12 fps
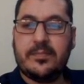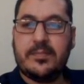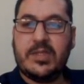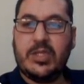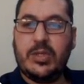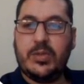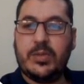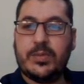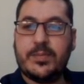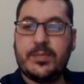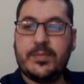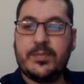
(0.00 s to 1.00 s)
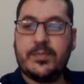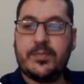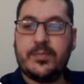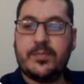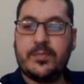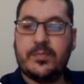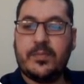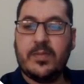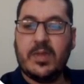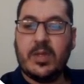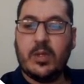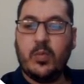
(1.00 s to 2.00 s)
2.
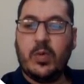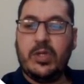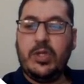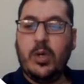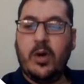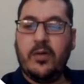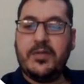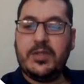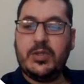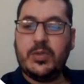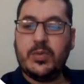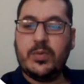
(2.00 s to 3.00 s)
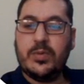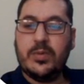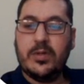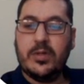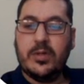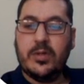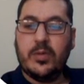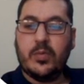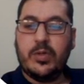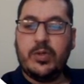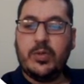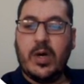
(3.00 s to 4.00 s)
What do you often do
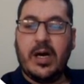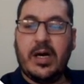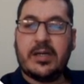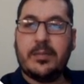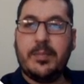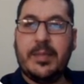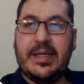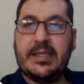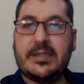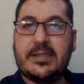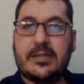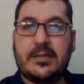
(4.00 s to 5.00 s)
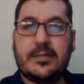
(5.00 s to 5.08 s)
when you are pleased?